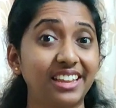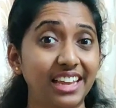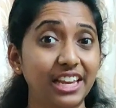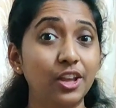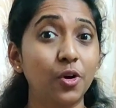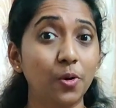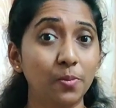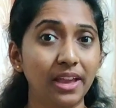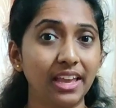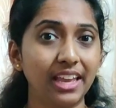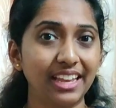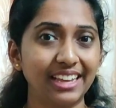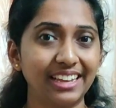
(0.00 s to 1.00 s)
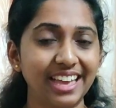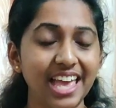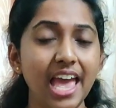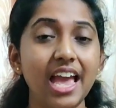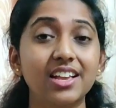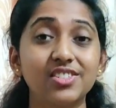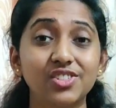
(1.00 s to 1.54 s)
really obeying?
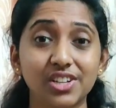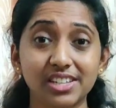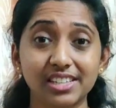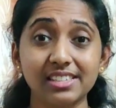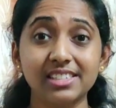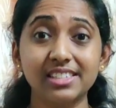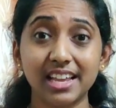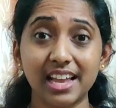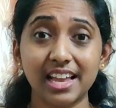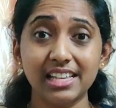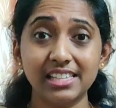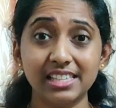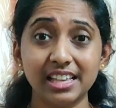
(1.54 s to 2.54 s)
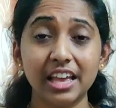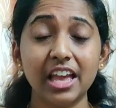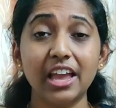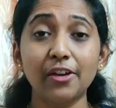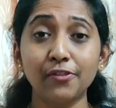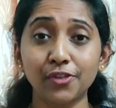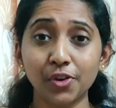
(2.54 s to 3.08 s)
Jesus says,
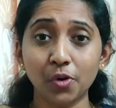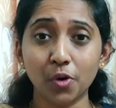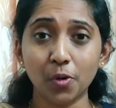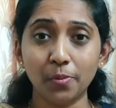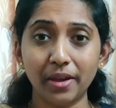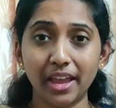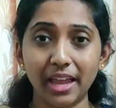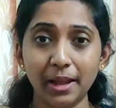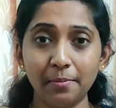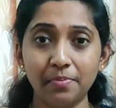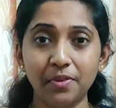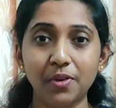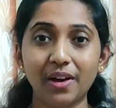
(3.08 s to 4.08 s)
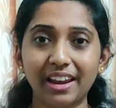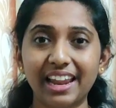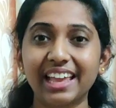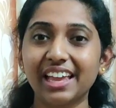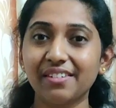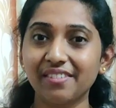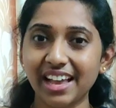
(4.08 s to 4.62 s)
if you obey, you are
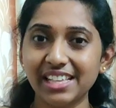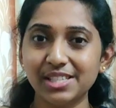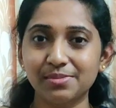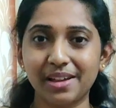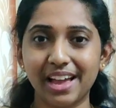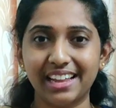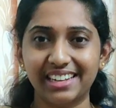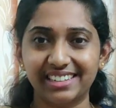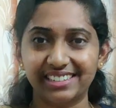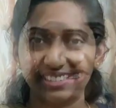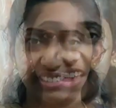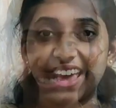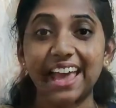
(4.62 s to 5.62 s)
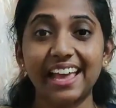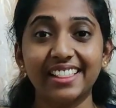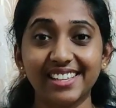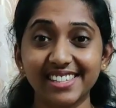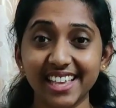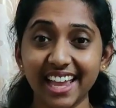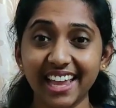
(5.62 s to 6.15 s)
like a wise man. And the
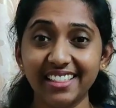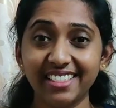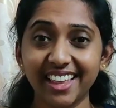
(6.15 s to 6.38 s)
second